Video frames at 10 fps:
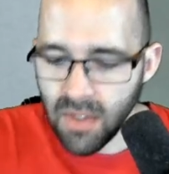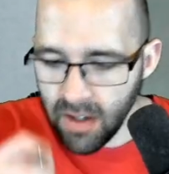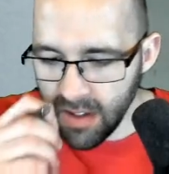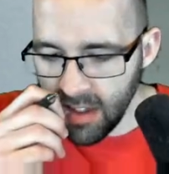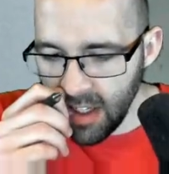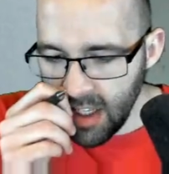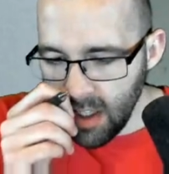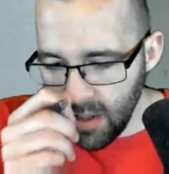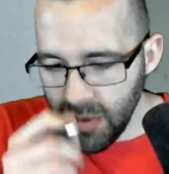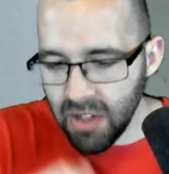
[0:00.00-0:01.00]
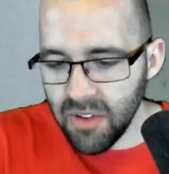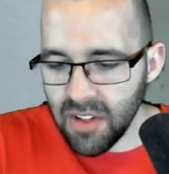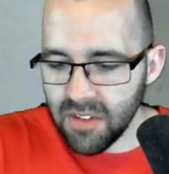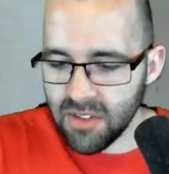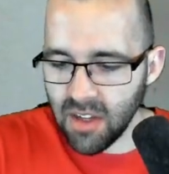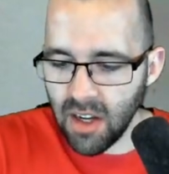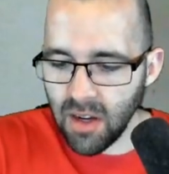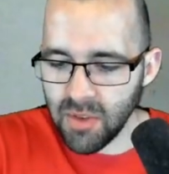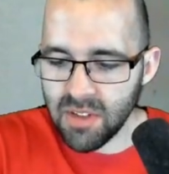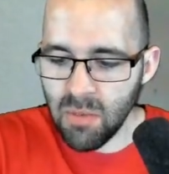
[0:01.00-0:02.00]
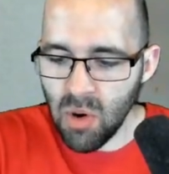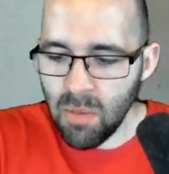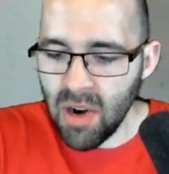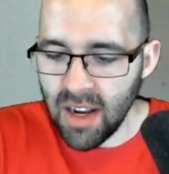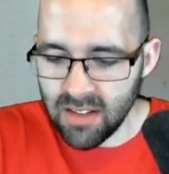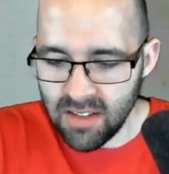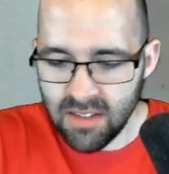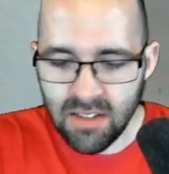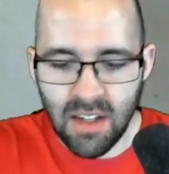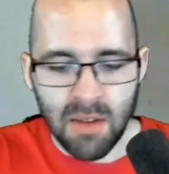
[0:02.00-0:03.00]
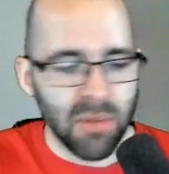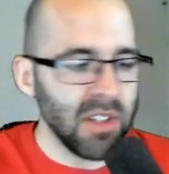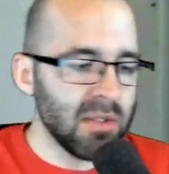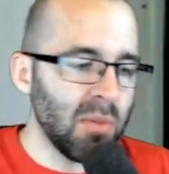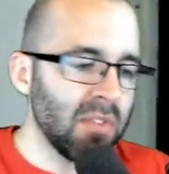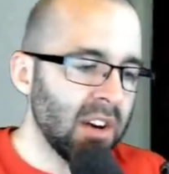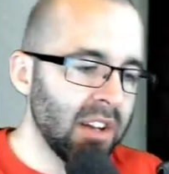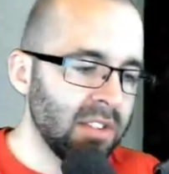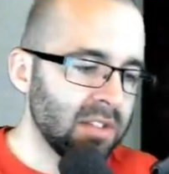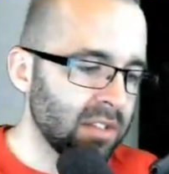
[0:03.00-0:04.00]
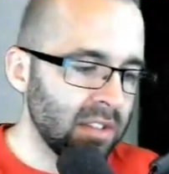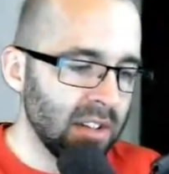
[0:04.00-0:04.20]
All right, and we could do this with some more practice, but let's move on and